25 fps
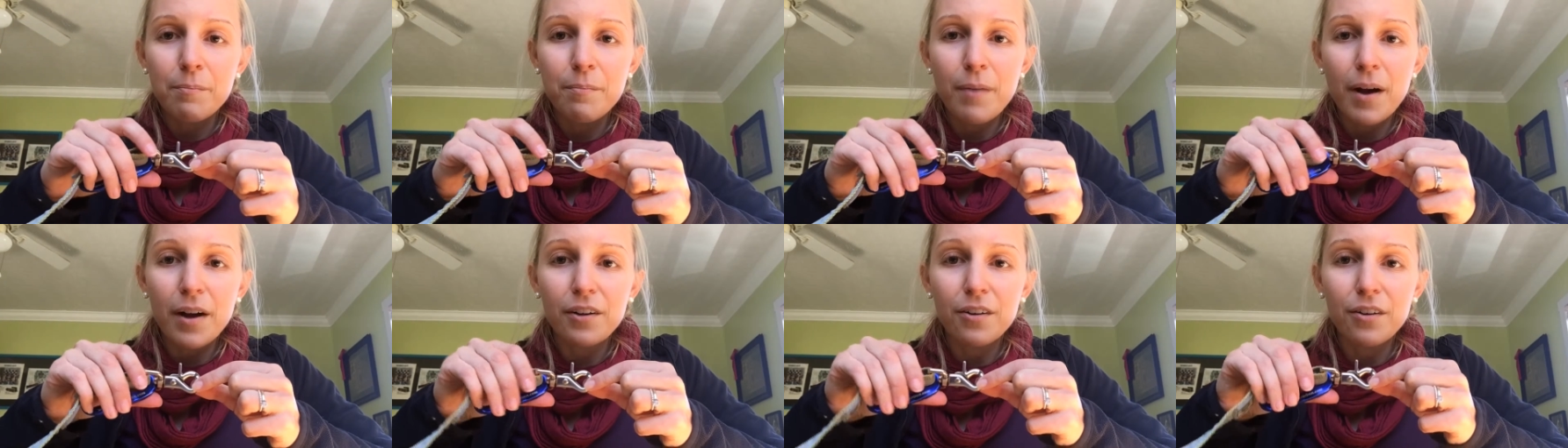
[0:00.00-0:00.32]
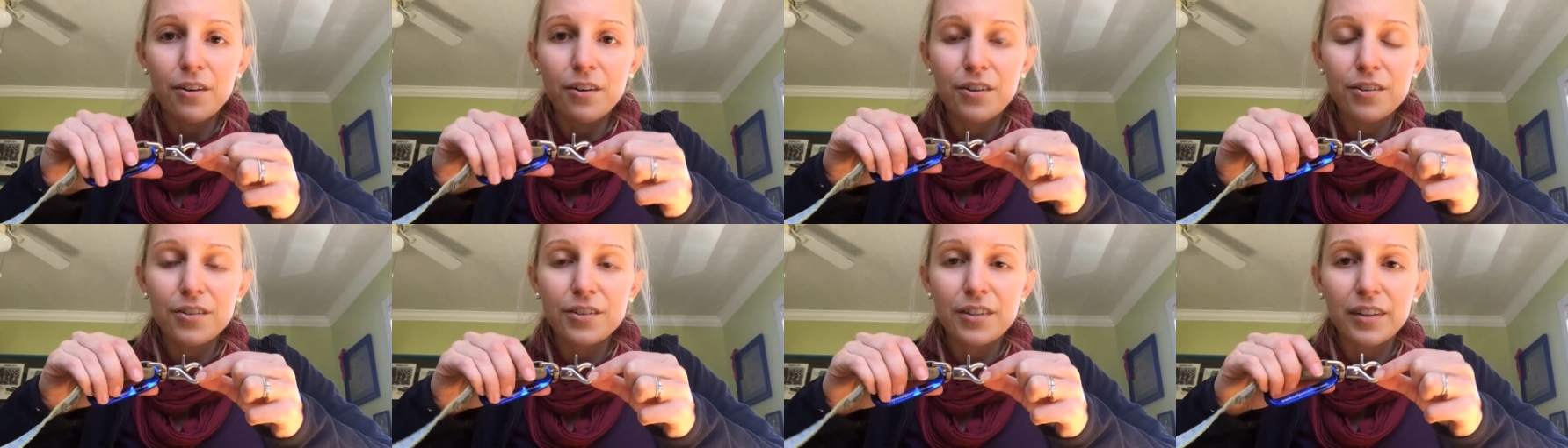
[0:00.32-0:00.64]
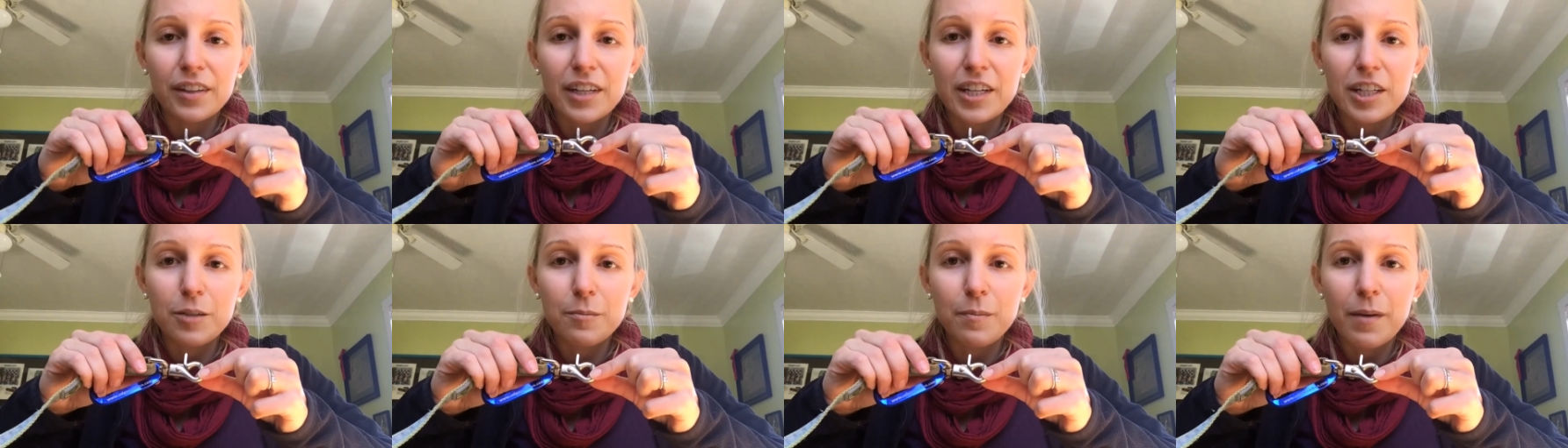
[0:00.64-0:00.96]
buckles,
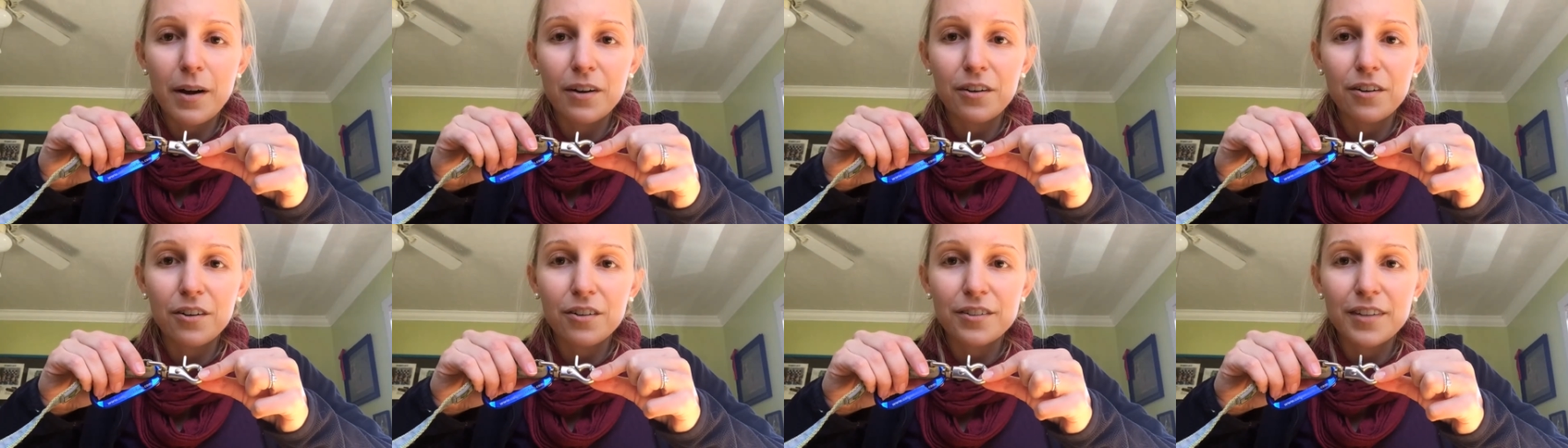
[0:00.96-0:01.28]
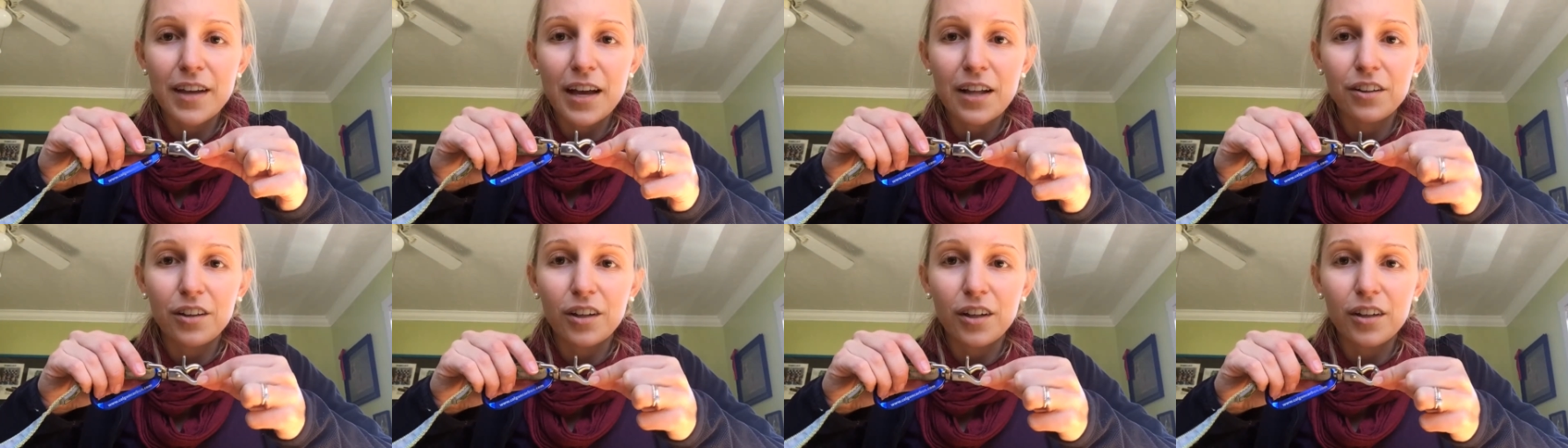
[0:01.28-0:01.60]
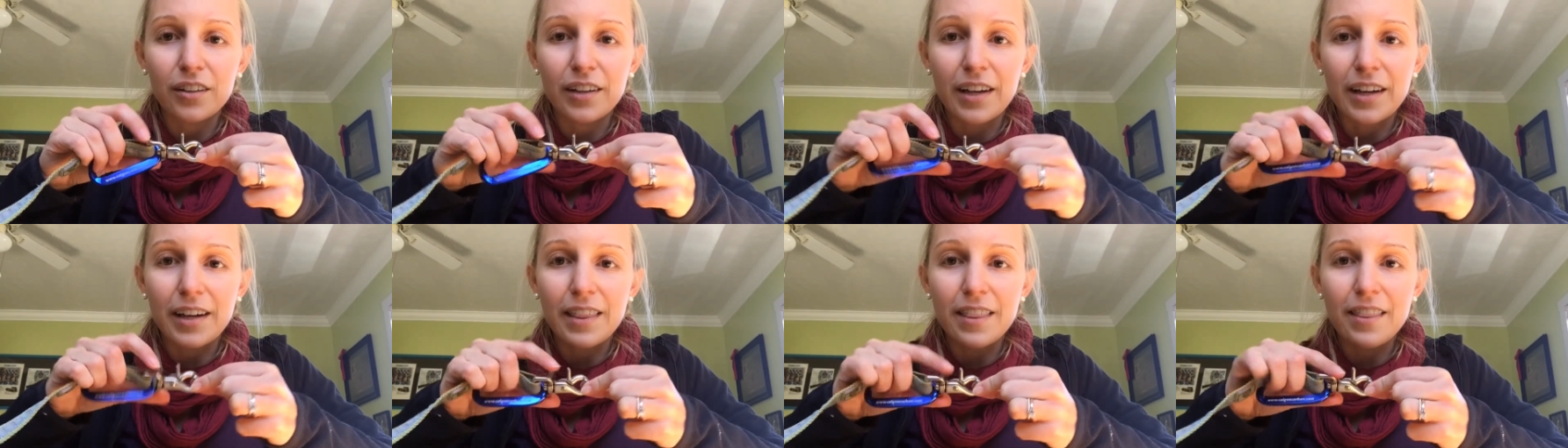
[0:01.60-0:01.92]
leash buckles that
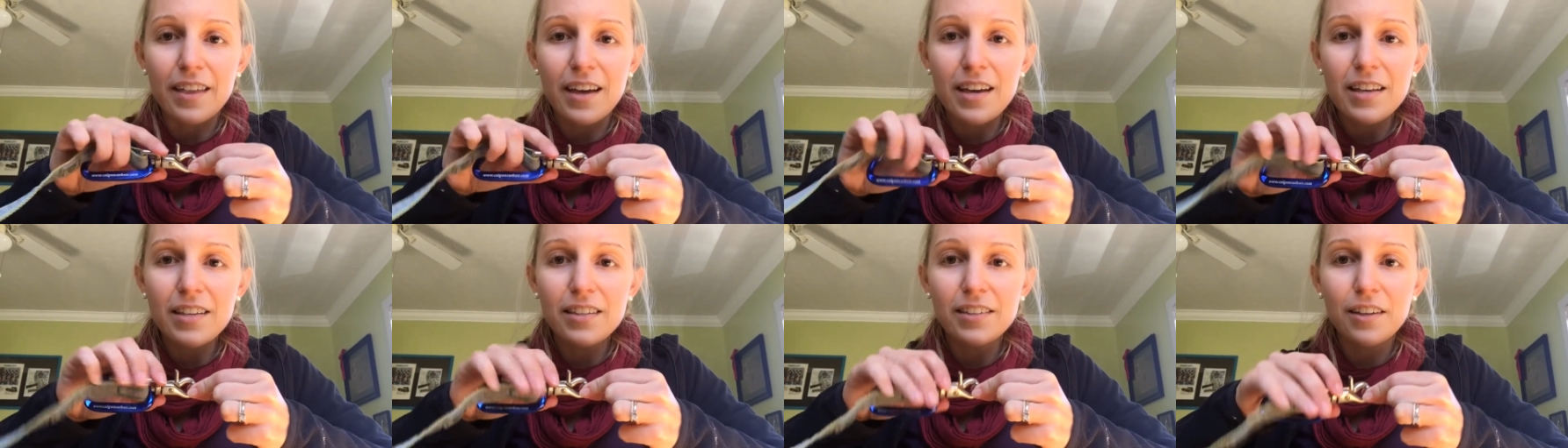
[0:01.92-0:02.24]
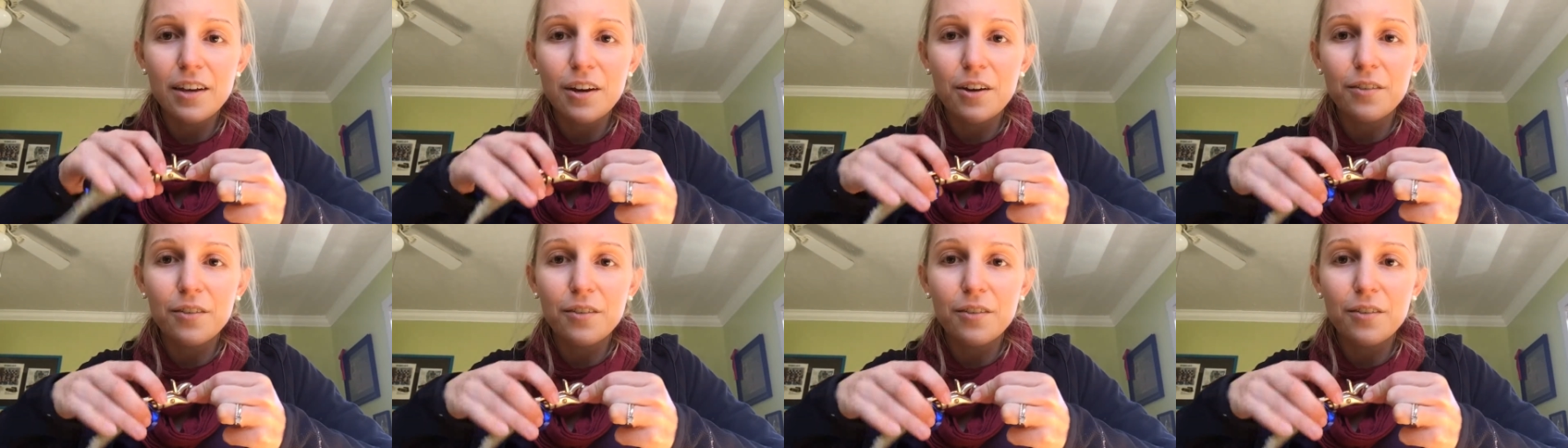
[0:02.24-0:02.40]
look like this,